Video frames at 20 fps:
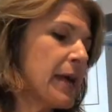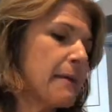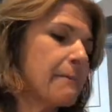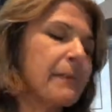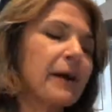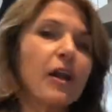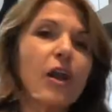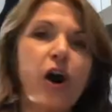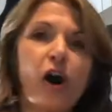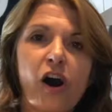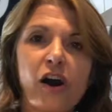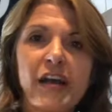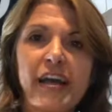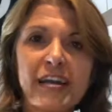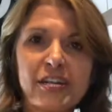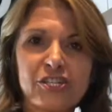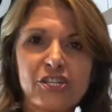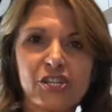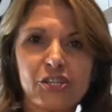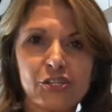But I
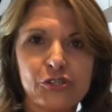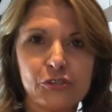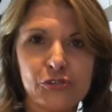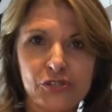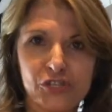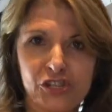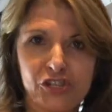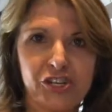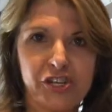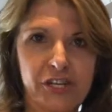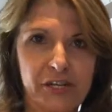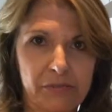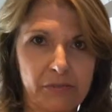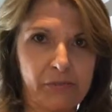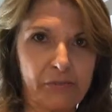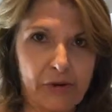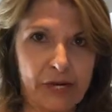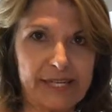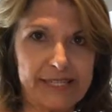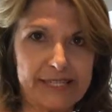actually use chicken
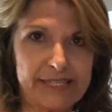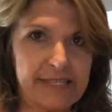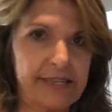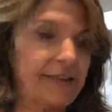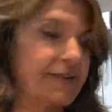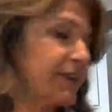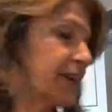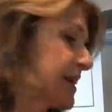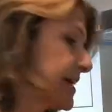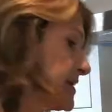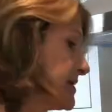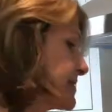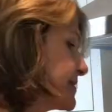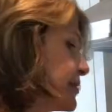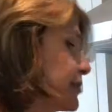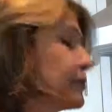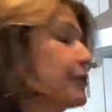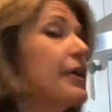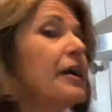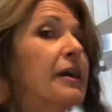breast, okay?
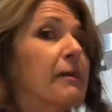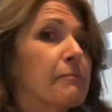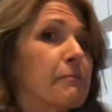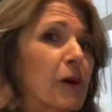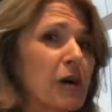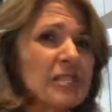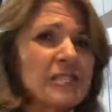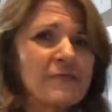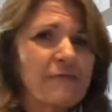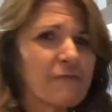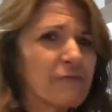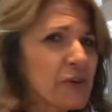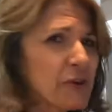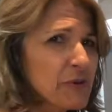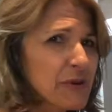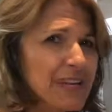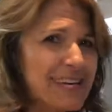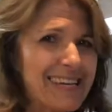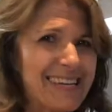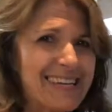So mine's
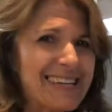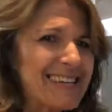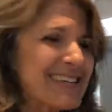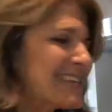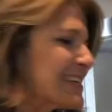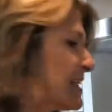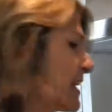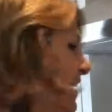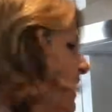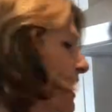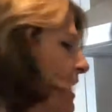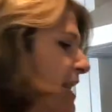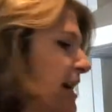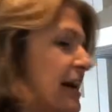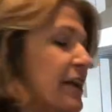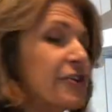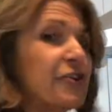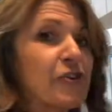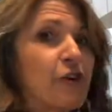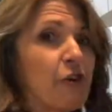very lean,
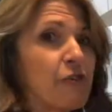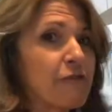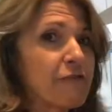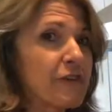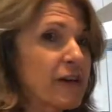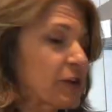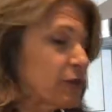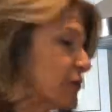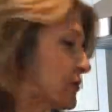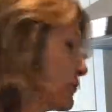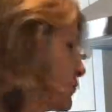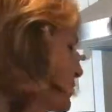no fat on it